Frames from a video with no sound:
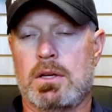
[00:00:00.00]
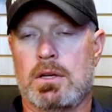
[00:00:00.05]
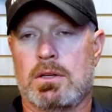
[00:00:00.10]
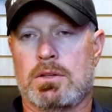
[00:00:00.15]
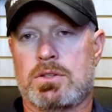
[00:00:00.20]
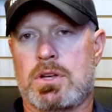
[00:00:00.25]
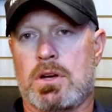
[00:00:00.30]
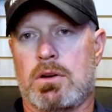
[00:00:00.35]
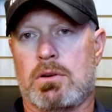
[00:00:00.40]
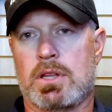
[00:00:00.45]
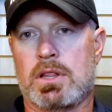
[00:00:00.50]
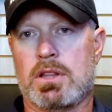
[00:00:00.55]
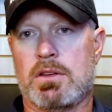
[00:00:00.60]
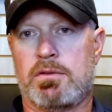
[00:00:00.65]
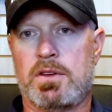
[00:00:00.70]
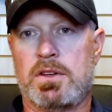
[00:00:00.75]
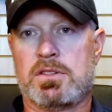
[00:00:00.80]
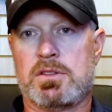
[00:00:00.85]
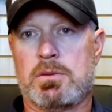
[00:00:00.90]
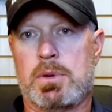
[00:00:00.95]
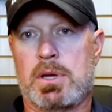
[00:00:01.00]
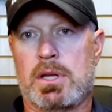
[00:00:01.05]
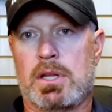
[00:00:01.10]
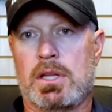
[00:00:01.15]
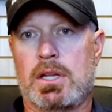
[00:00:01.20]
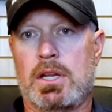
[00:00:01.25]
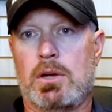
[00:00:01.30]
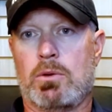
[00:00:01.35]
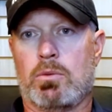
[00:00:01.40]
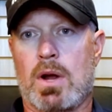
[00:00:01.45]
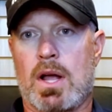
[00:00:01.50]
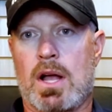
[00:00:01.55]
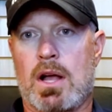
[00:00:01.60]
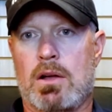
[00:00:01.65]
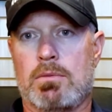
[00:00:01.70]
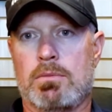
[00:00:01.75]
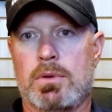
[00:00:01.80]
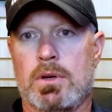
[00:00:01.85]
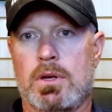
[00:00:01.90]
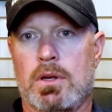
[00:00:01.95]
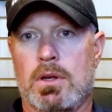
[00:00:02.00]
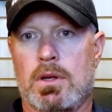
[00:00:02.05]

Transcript: So in the feasibility realm,